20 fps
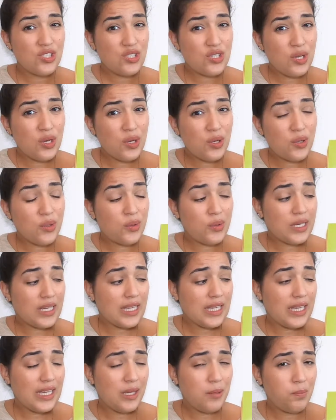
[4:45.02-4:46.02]
So
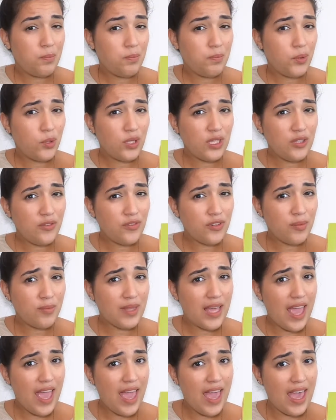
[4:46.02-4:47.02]
he pulled it from
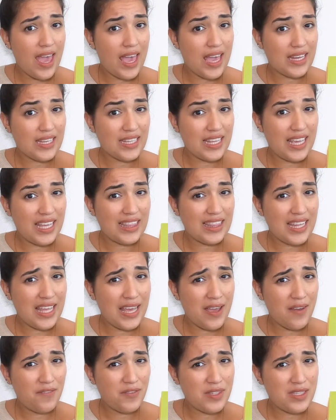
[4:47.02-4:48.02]
the hat and
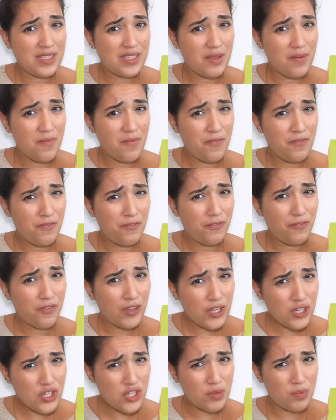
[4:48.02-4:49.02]
left some
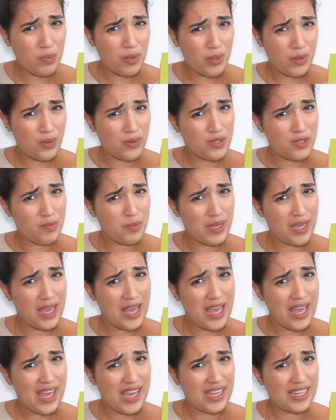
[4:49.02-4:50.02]
fish bones
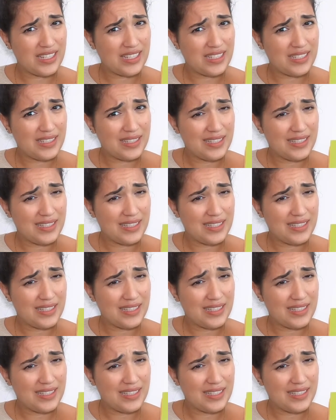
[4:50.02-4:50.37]
behind.